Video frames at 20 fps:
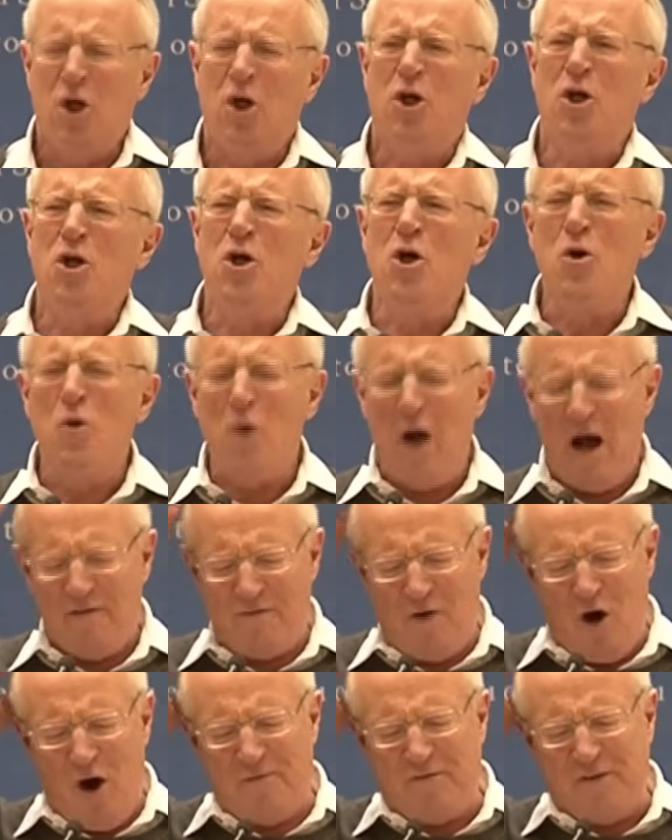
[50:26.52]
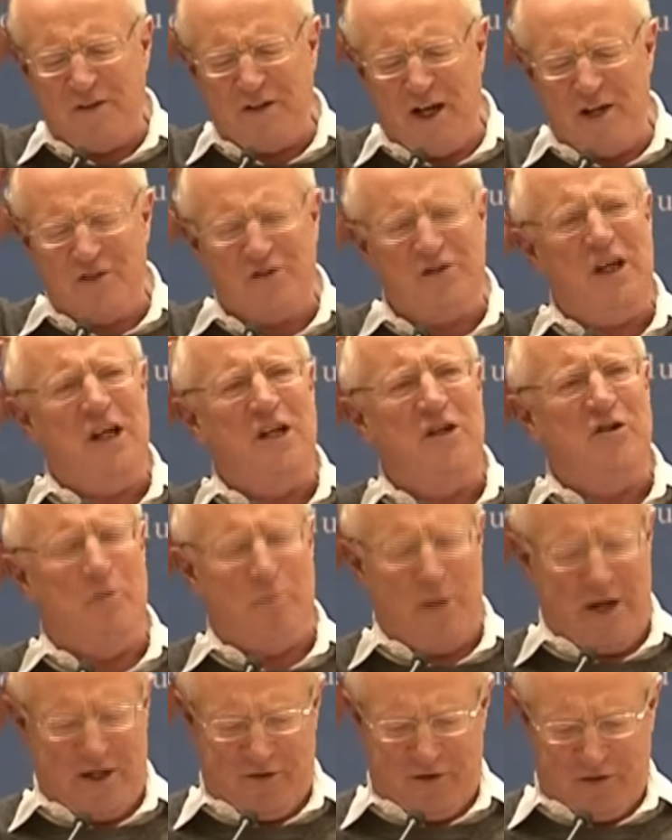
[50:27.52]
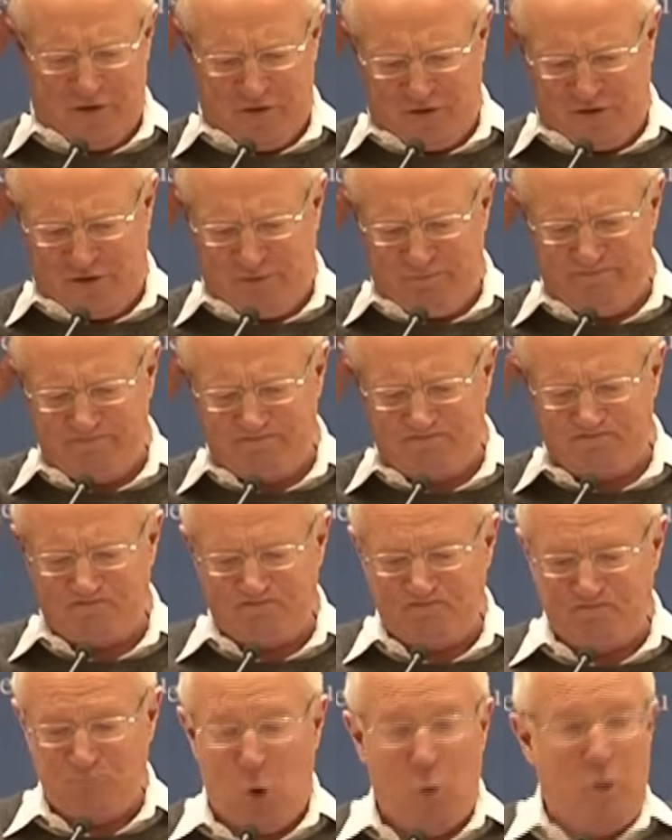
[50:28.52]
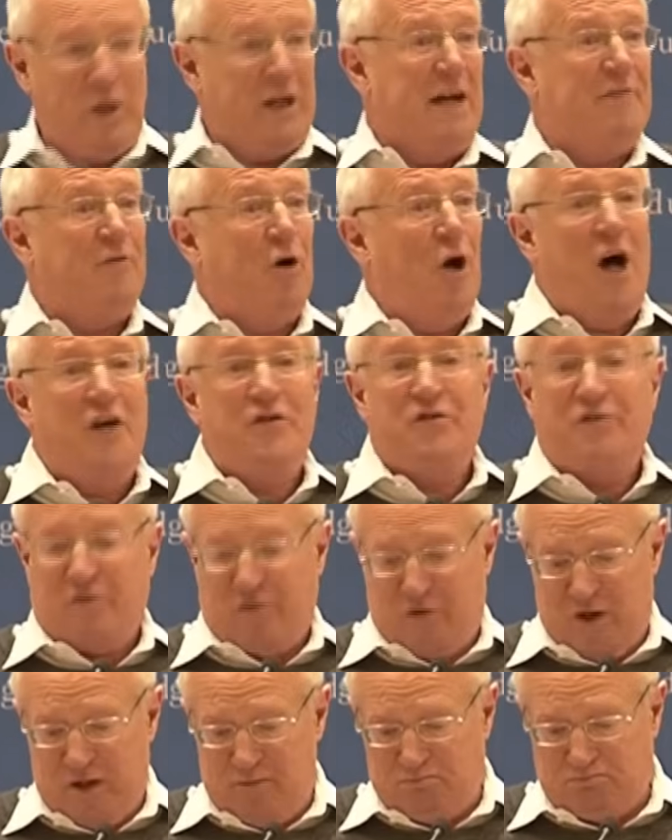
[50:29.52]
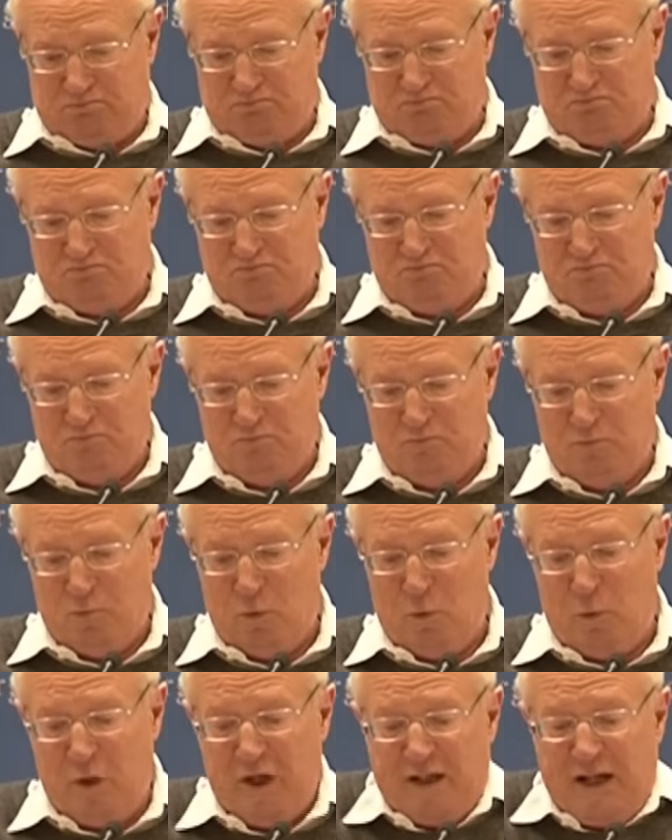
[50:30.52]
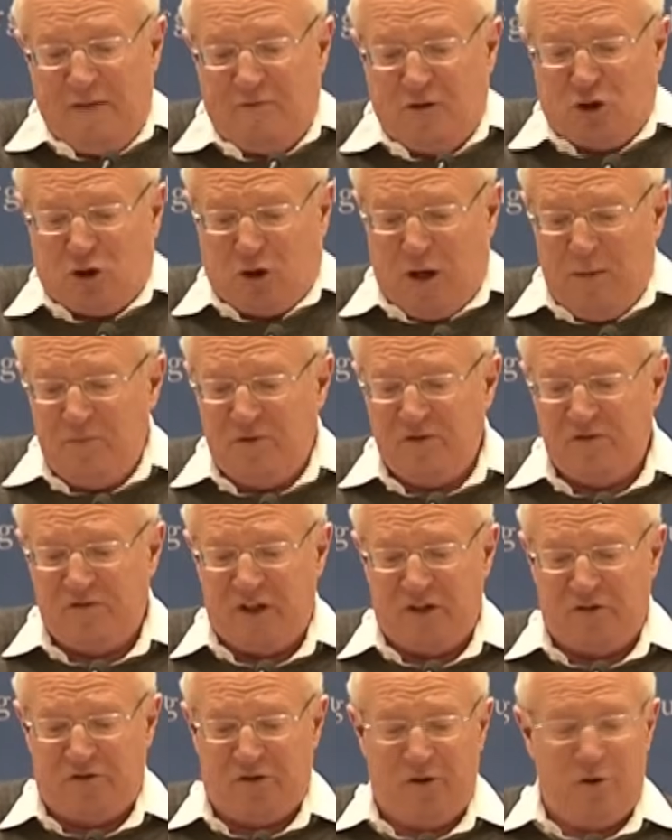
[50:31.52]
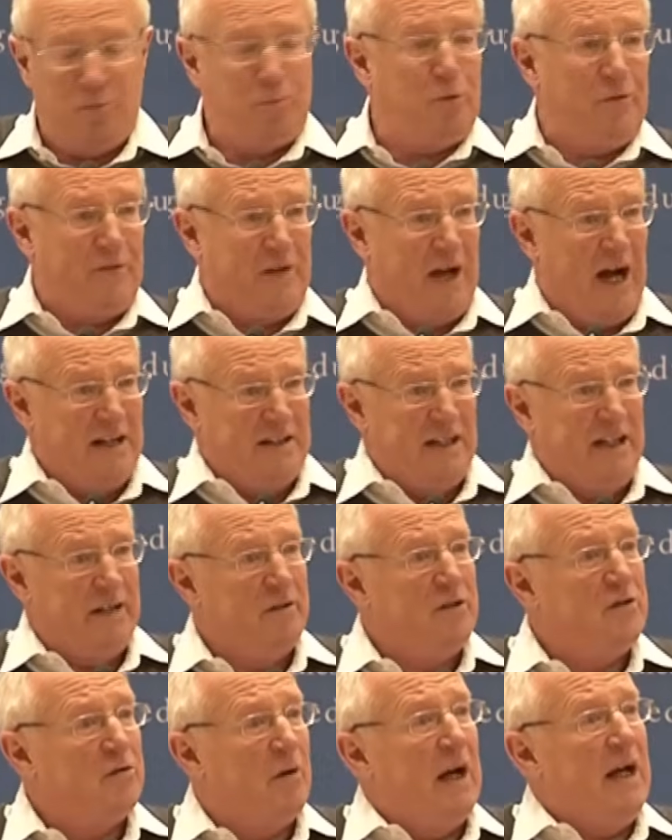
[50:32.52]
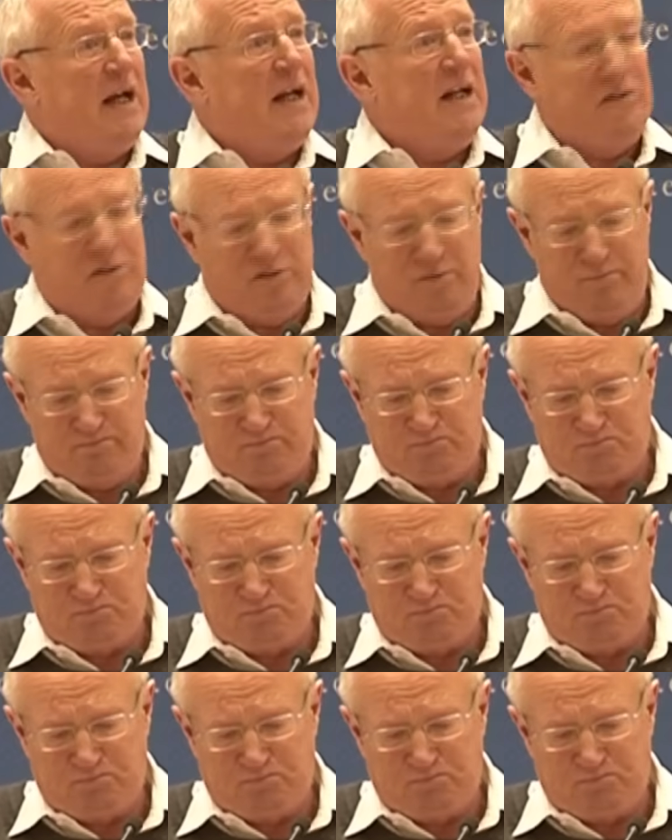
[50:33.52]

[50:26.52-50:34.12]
You have offered us independence. We never asked for it. We had never dreamt of it till you put the idea into our heads.